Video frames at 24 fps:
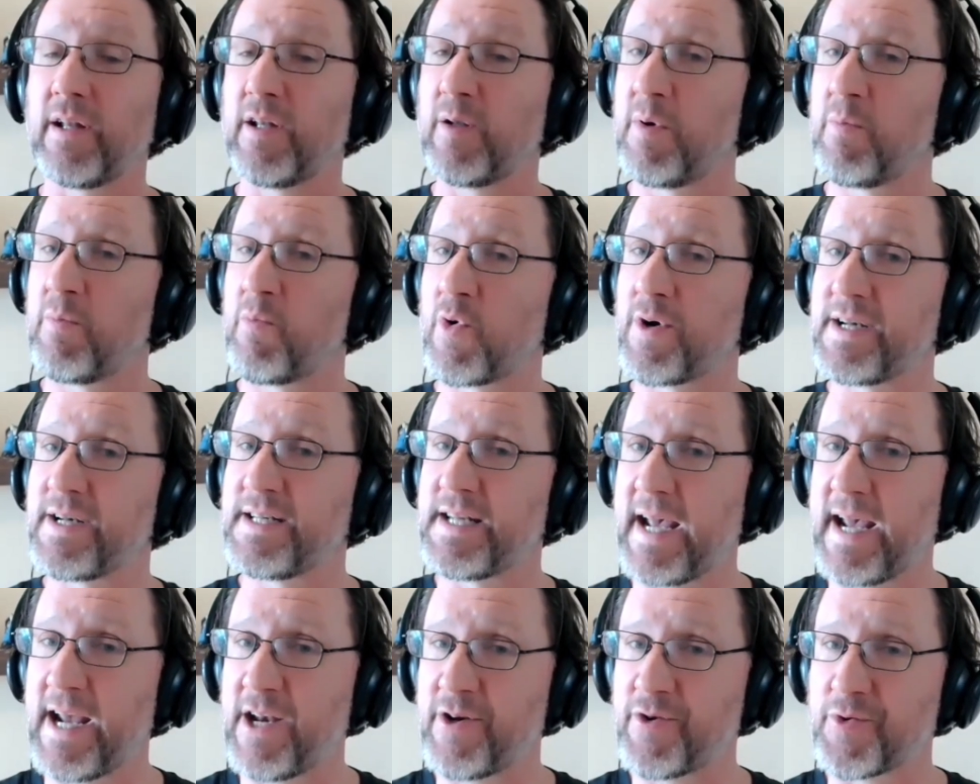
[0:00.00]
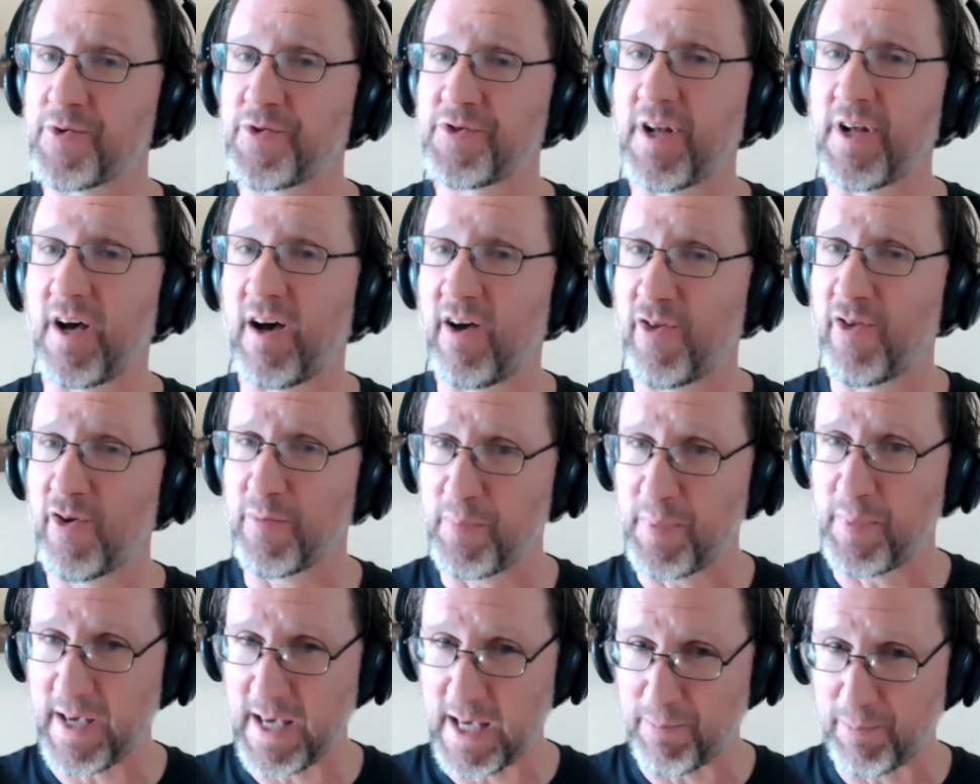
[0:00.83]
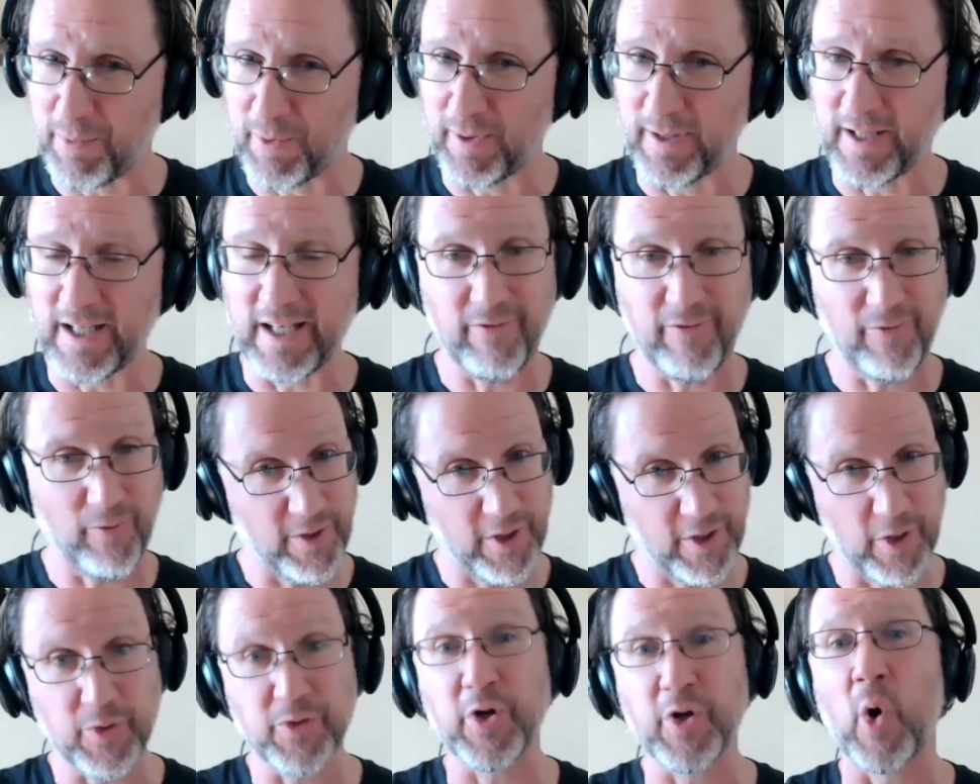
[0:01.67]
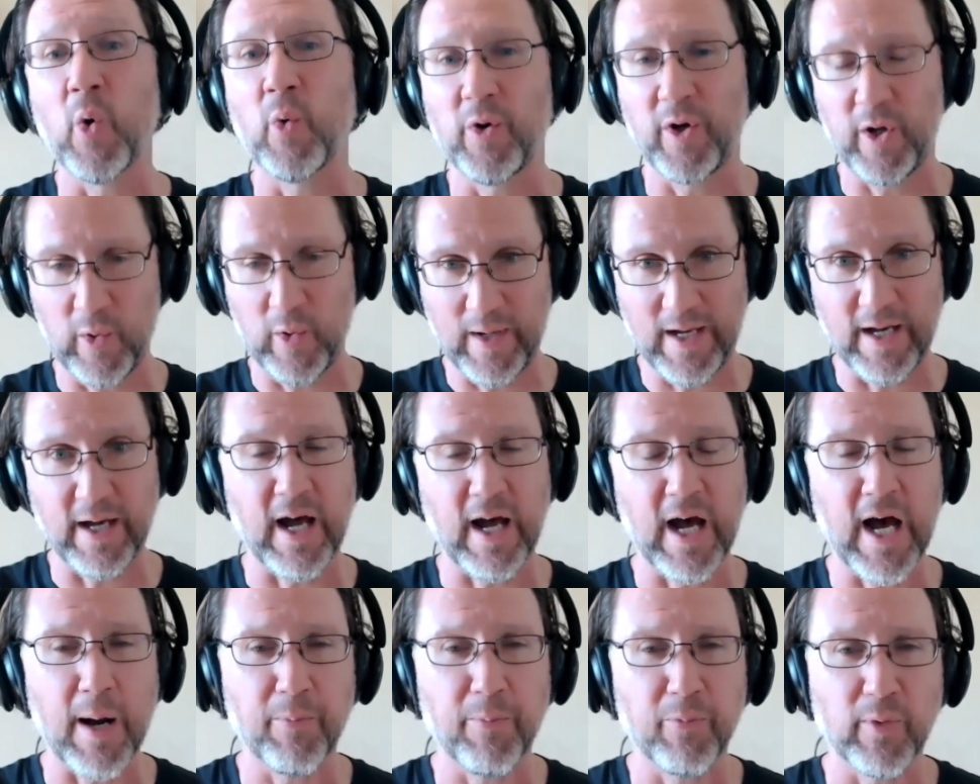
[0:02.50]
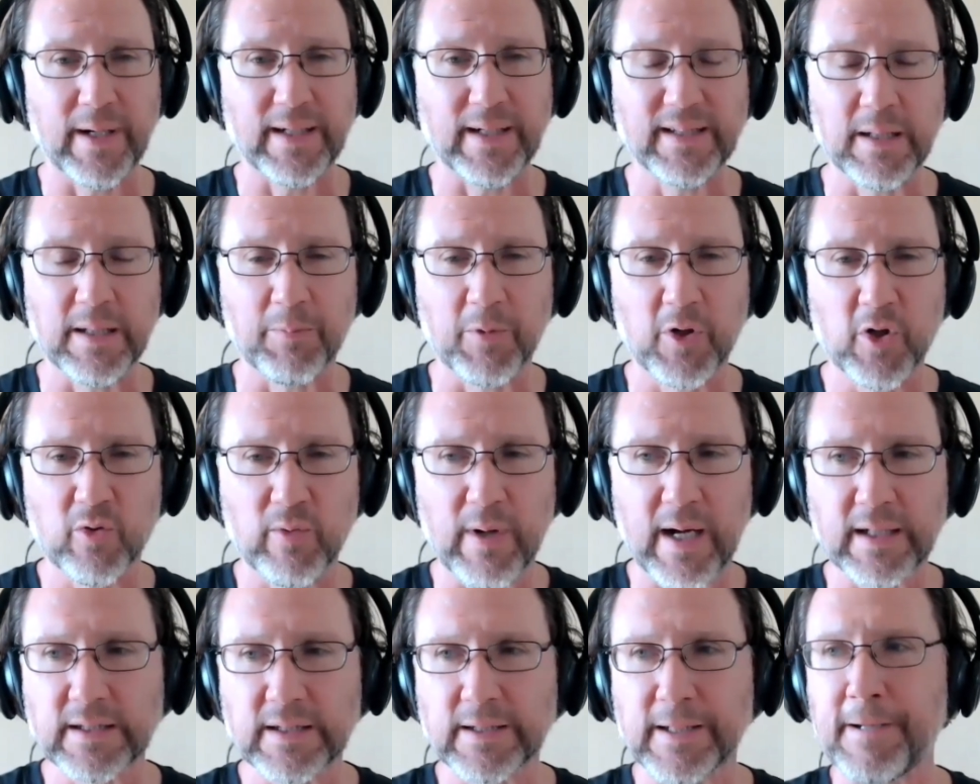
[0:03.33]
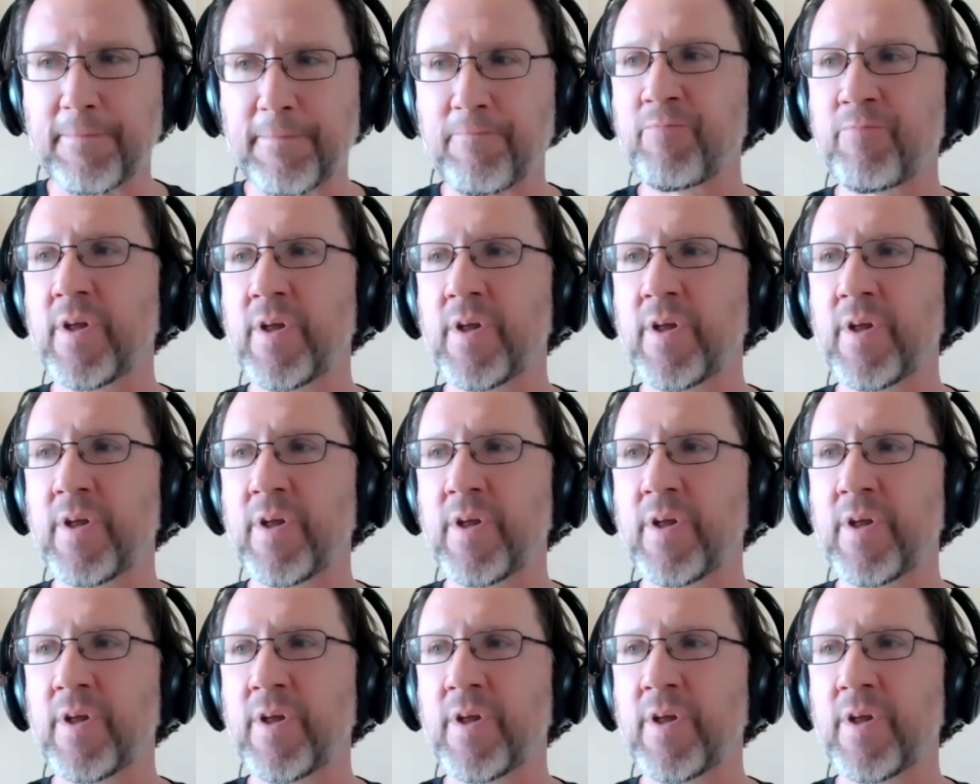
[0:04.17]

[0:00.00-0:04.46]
a little bit more dangerous to other people if we don't know how to operate them correctly?